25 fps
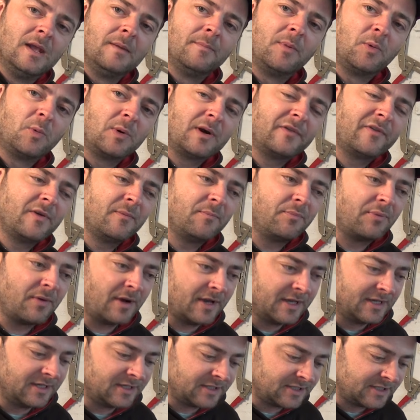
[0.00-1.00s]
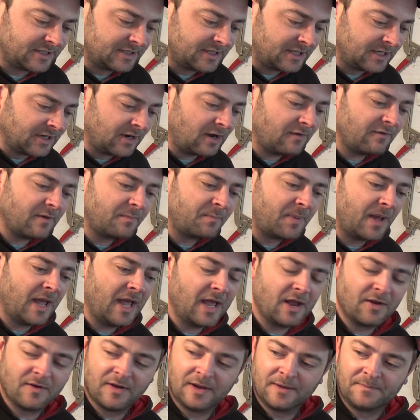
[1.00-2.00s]
but what if it breaks? Can I
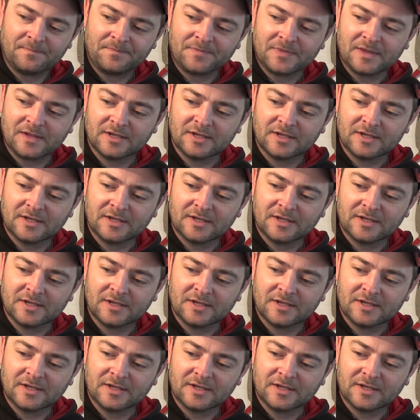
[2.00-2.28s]
repair it?